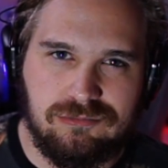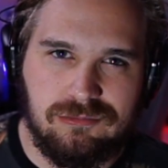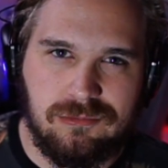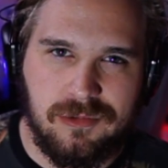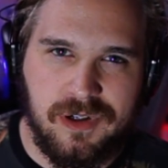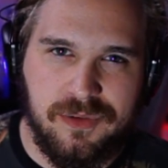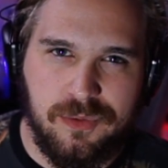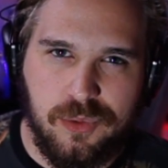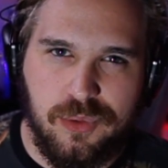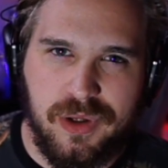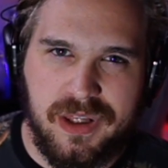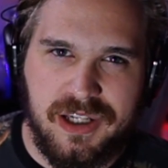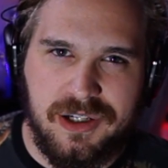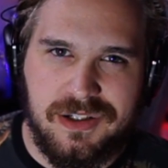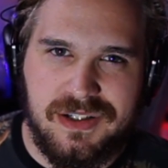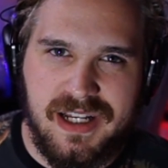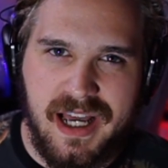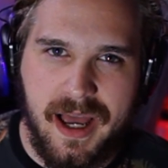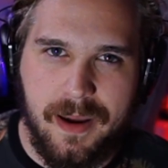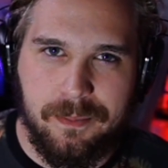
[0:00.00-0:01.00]
really
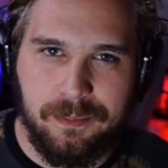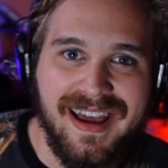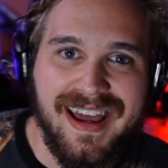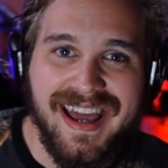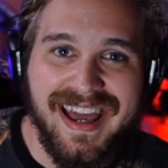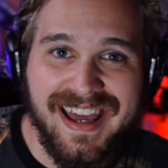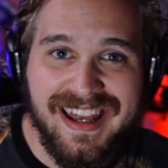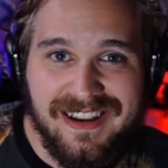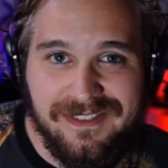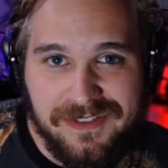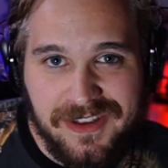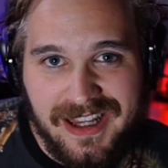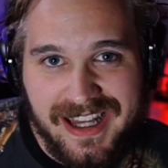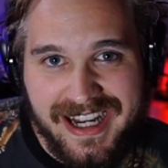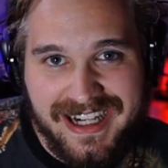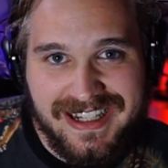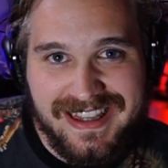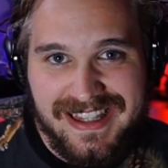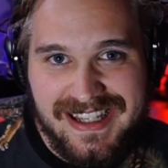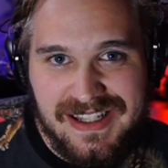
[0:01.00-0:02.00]
good time. And if you
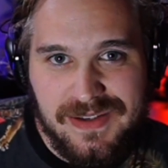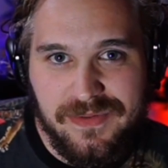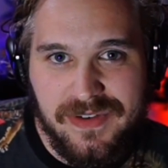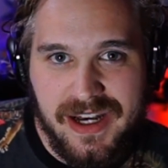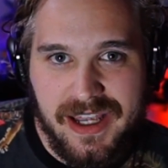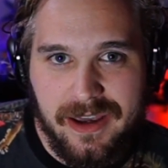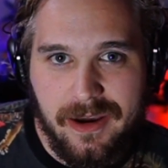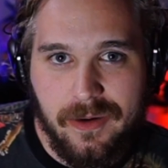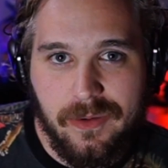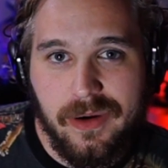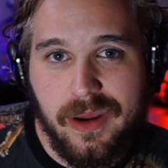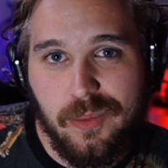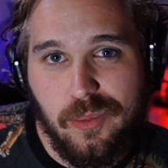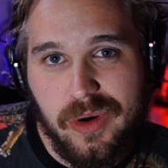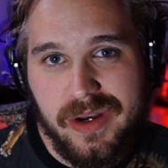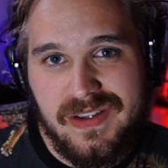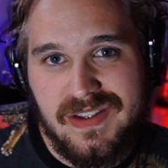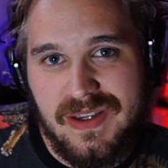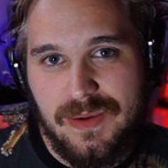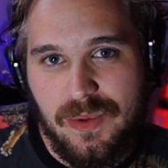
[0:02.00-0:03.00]
liked this video and want
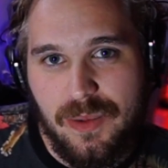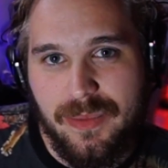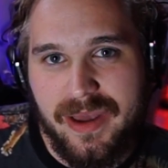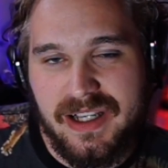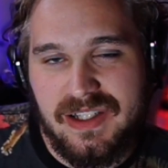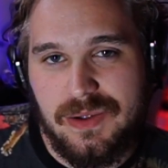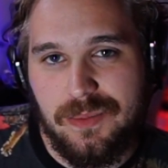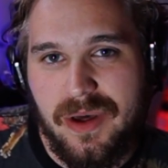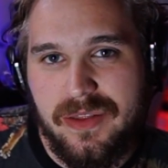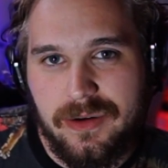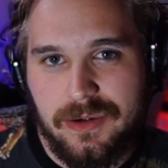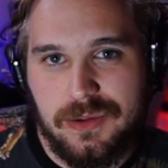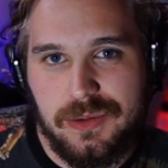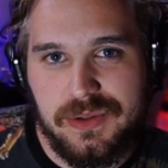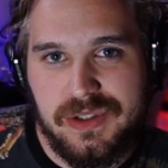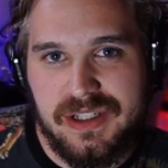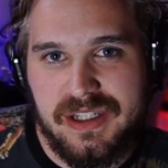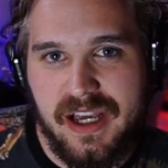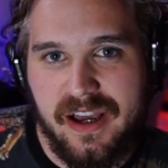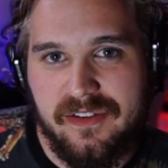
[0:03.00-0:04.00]
to see me make some other cool
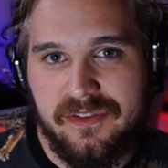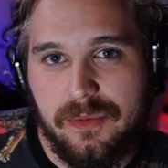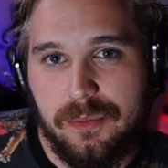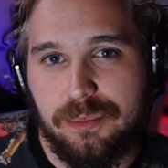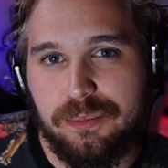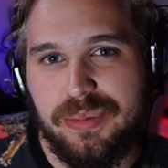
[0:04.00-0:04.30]
stuff,